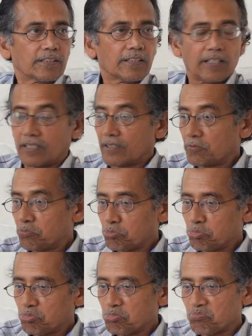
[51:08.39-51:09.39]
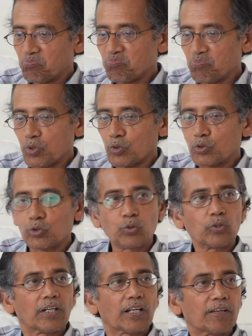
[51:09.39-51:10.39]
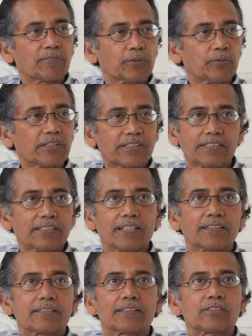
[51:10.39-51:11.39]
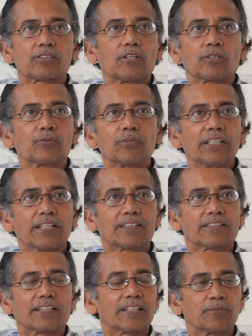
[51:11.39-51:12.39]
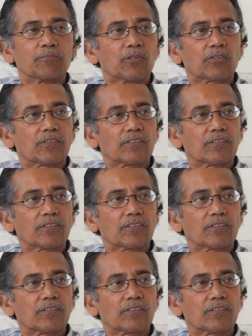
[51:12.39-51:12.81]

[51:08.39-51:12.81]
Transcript: And soon enough you will see that it's not doing anything anymore.